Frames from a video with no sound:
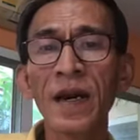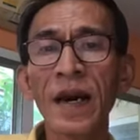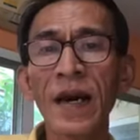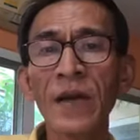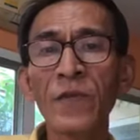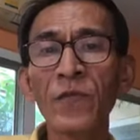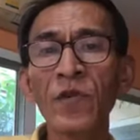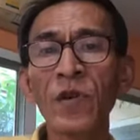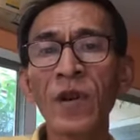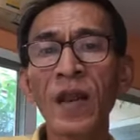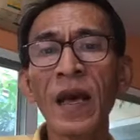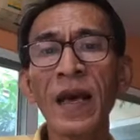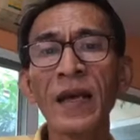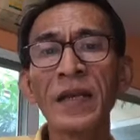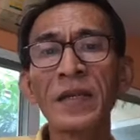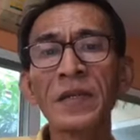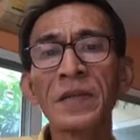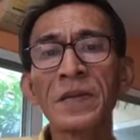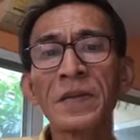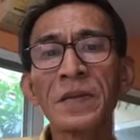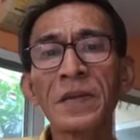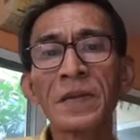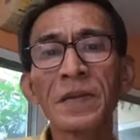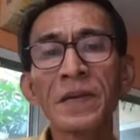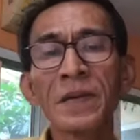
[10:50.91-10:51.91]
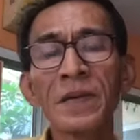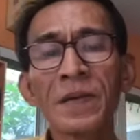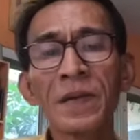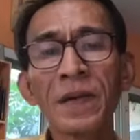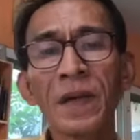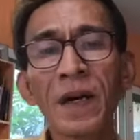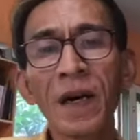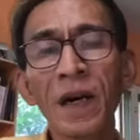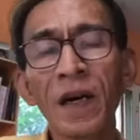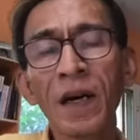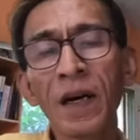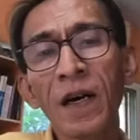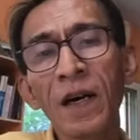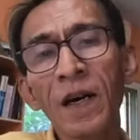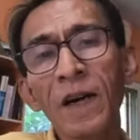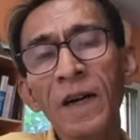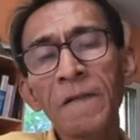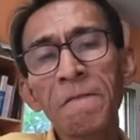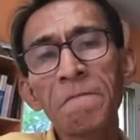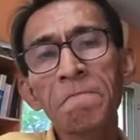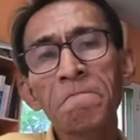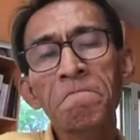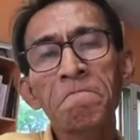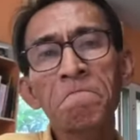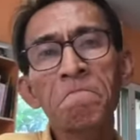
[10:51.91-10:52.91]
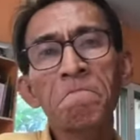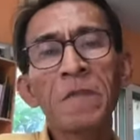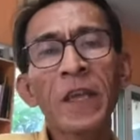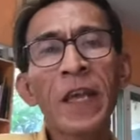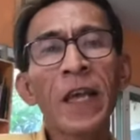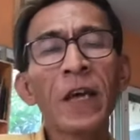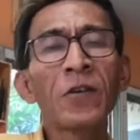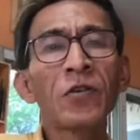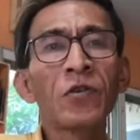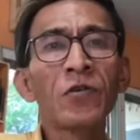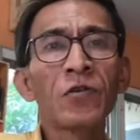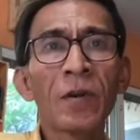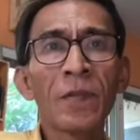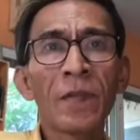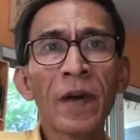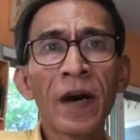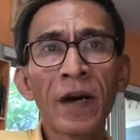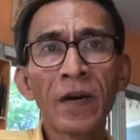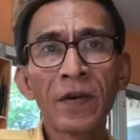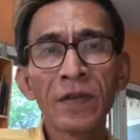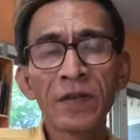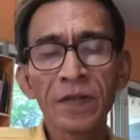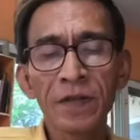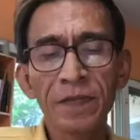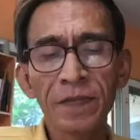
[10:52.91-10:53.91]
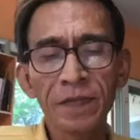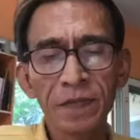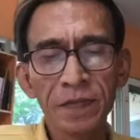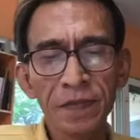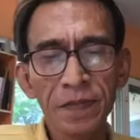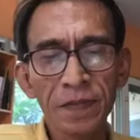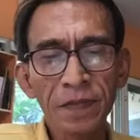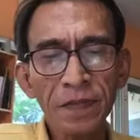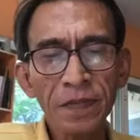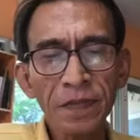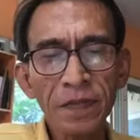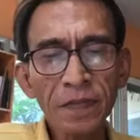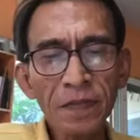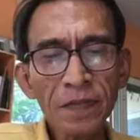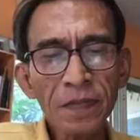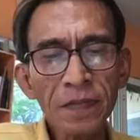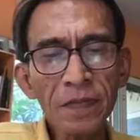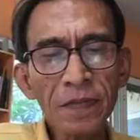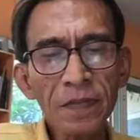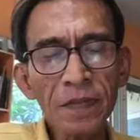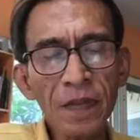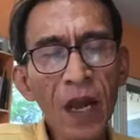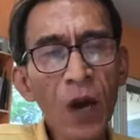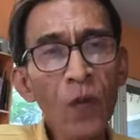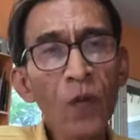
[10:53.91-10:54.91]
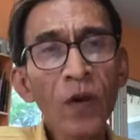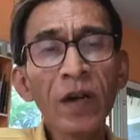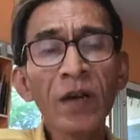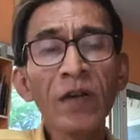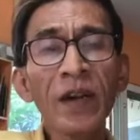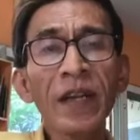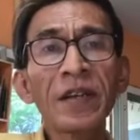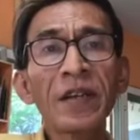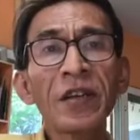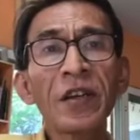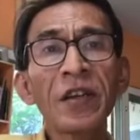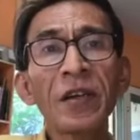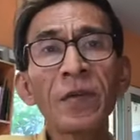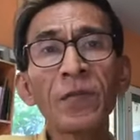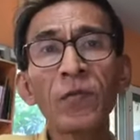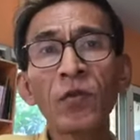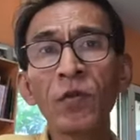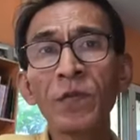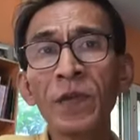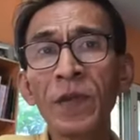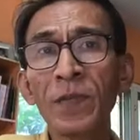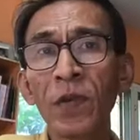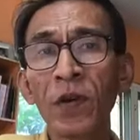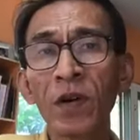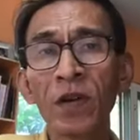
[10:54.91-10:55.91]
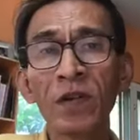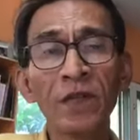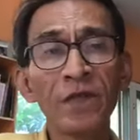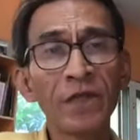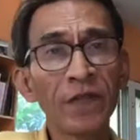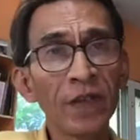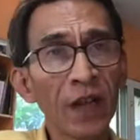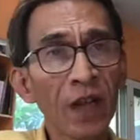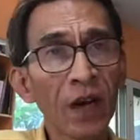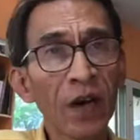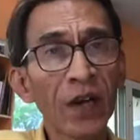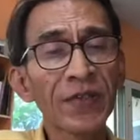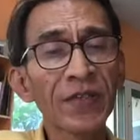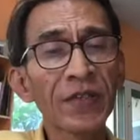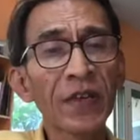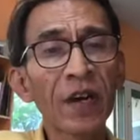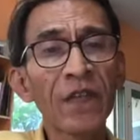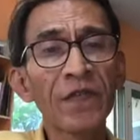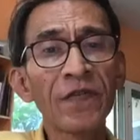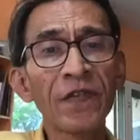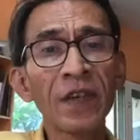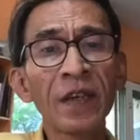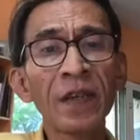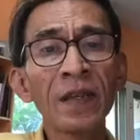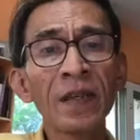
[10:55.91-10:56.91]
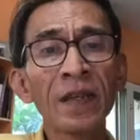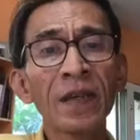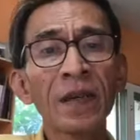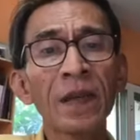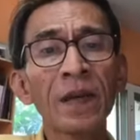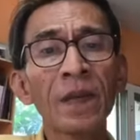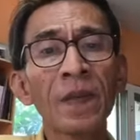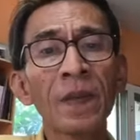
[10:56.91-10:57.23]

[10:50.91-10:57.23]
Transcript: I would like to tell you about our great King Bhumibol philosophy